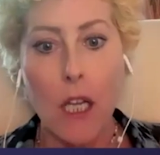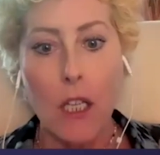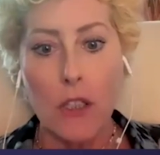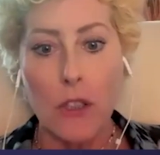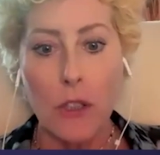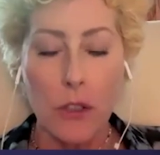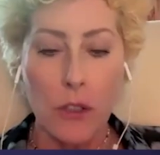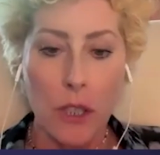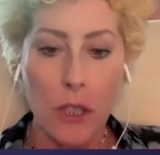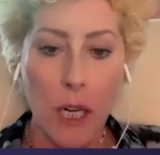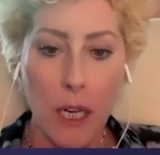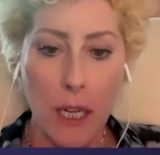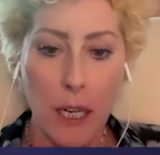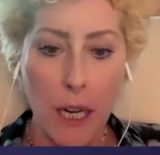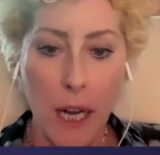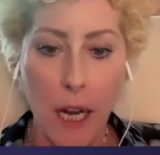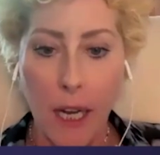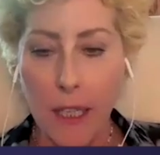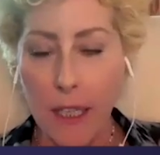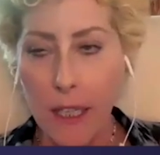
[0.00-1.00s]
So you're kind
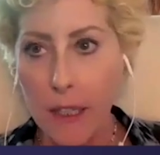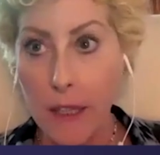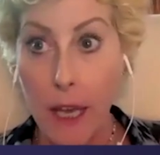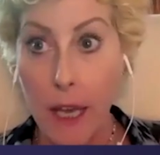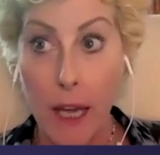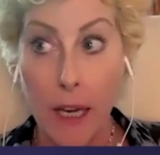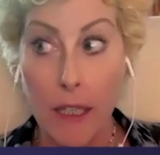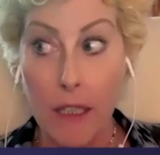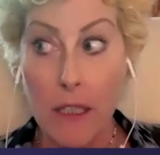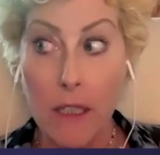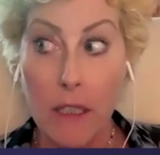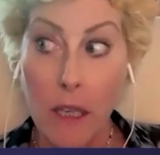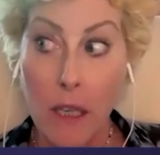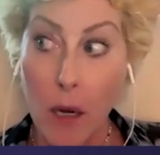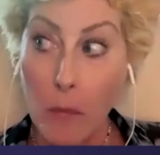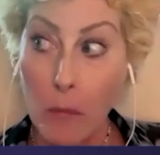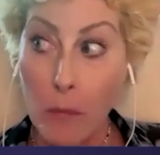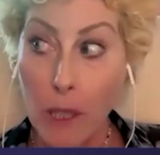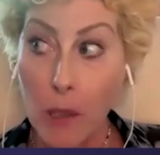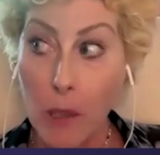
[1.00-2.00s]
of hiding that. And
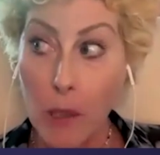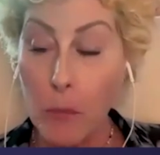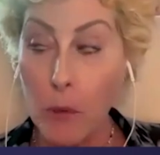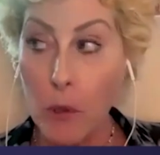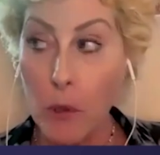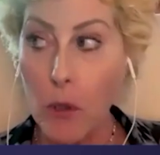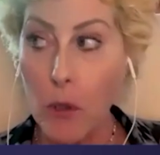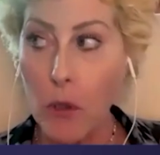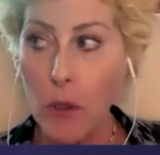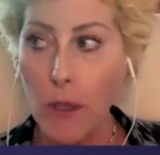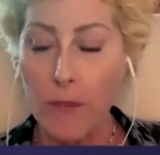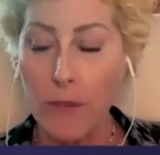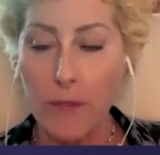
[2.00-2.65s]
some people,